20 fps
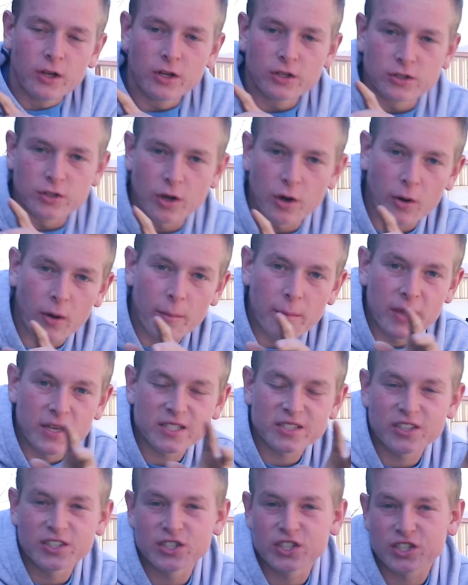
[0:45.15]
So I'm
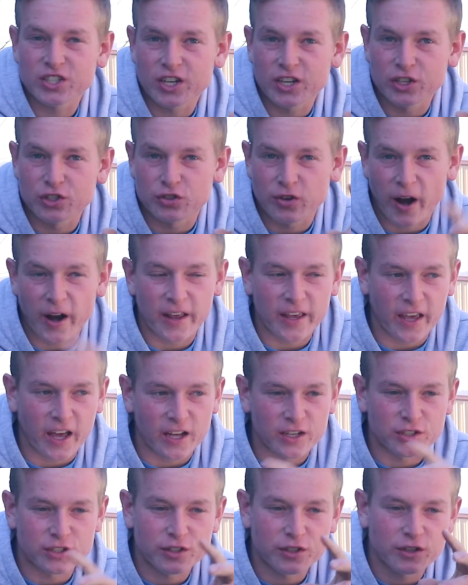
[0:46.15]
basically just going to try to
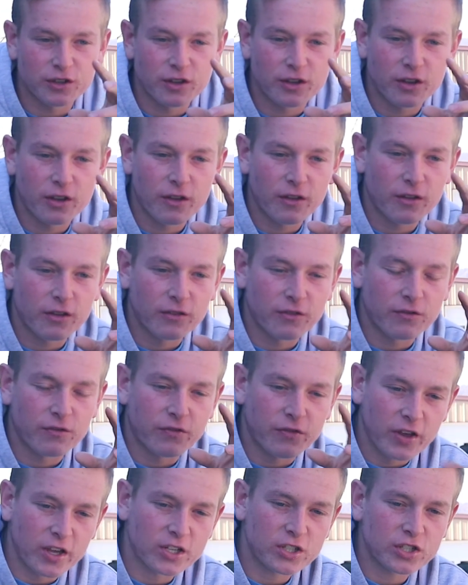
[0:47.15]
catch
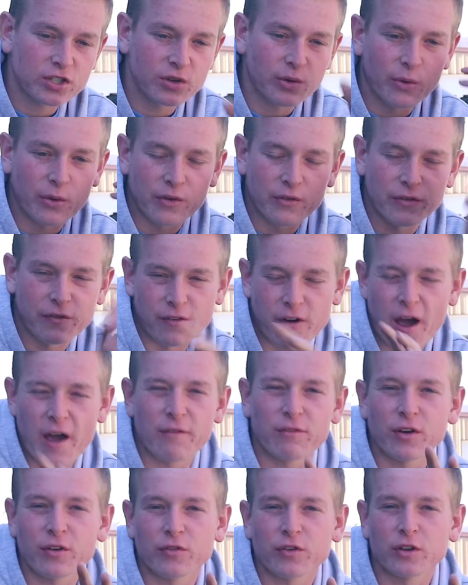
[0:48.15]
fish on
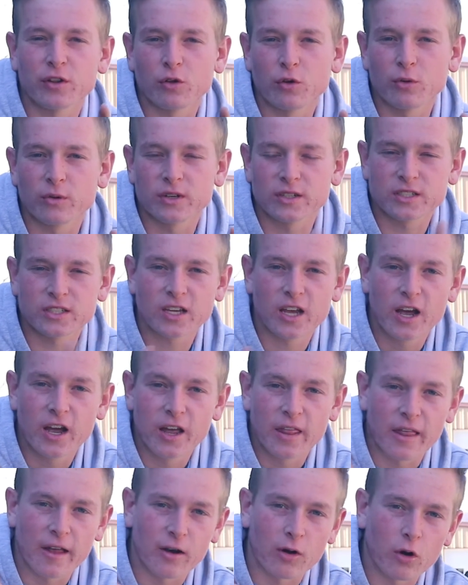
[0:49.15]
5 different lures
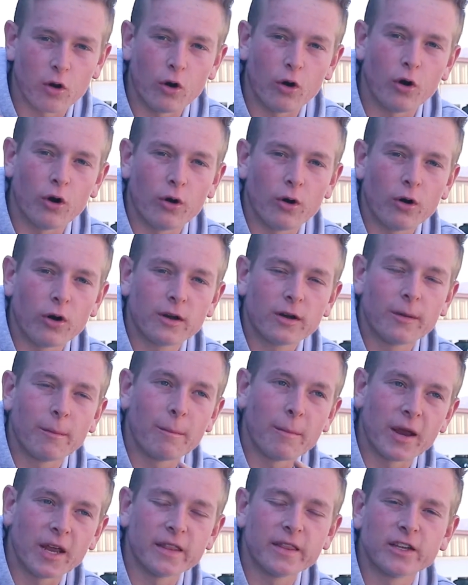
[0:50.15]
that are all
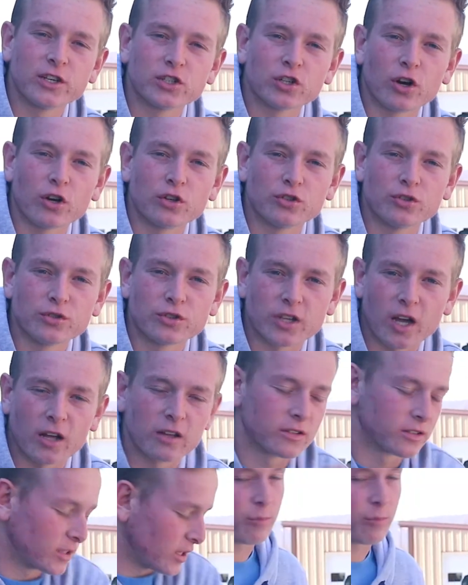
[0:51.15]
mainly chartreuse colored.